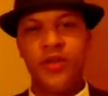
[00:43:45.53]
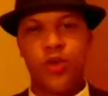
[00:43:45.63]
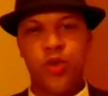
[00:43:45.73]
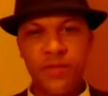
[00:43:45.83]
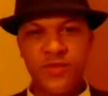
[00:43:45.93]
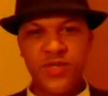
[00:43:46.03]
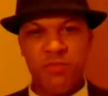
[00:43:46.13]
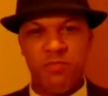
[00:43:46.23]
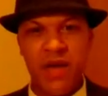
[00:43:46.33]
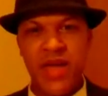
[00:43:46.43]
Holy
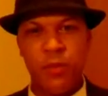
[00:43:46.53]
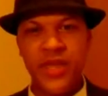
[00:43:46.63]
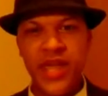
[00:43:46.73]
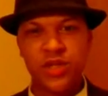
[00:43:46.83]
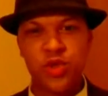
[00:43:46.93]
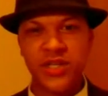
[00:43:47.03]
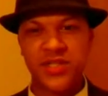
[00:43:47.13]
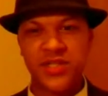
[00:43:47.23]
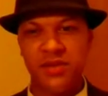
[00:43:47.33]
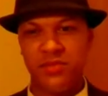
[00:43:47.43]
Krypton, Batman! We
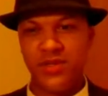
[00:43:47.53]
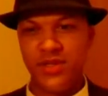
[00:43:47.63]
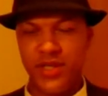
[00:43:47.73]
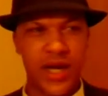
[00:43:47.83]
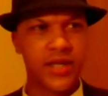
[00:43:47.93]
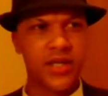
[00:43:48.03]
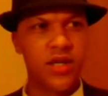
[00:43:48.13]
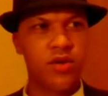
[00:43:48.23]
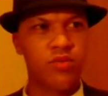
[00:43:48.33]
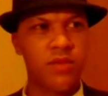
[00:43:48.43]
can't trust him!
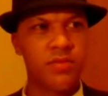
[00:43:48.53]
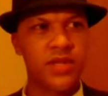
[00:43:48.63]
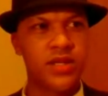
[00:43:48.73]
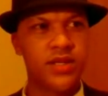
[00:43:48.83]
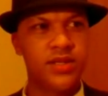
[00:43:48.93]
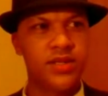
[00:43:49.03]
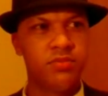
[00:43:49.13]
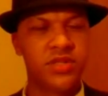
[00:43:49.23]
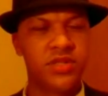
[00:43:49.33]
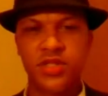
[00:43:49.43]
I know, Robin.